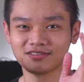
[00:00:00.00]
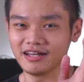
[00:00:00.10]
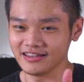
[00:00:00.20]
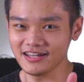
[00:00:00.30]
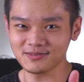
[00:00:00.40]
So
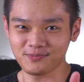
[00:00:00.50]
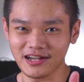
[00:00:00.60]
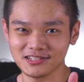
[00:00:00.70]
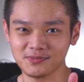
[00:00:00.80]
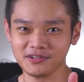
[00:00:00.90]
at that
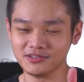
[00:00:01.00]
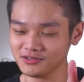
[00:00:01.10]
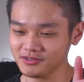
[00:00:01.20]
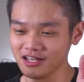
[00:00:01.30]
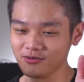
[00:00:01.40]
price point, you
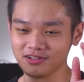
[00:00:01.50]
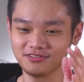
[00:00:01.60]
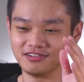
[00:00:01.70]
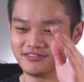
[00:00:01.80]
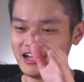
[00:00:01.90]
do get one
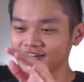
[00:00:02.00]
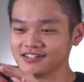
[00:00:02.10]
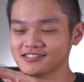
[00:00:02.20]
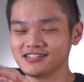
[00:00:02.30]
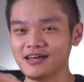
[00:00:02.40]
of the
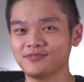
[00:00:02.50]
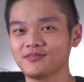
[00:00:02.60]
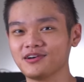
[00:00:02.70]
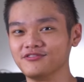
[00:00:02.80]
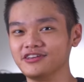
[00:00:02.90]
rarest
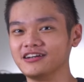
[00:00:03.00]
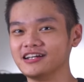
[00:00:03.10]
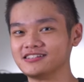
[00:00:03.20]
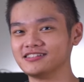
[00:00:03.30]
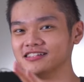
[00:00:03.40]
laptop
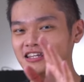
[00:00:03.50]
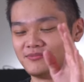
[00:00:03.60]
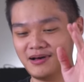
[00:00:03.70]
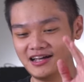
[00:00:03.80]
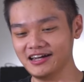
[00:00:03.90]
configurations in the
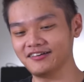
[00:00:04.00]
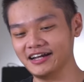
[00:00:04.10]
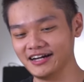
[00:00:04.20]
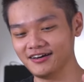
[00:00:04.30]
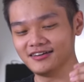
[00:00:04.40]
market
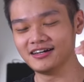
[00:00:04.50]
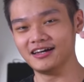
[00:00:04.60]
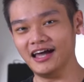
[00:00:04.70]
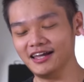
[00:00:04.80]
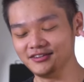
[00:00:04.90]
right now,
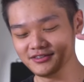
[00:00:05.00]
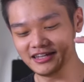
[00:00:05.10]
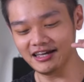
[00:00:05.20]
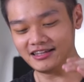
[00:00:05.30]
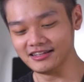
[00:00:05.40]
and you
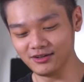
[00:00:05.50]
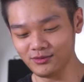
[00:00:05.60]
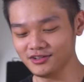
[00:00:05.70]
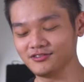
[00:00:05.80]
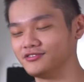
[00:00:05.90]
get
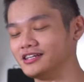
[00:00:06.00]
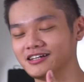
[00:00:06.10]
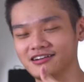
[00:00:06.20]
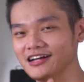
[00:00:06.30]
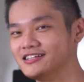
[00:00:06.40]
one of the
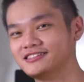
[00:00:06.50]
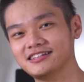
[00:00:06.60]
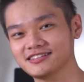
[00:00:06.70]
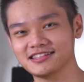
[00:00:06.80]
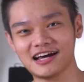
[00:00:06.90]

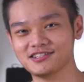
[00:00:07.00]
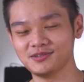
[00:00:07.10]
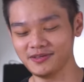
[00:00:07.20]
craziest R G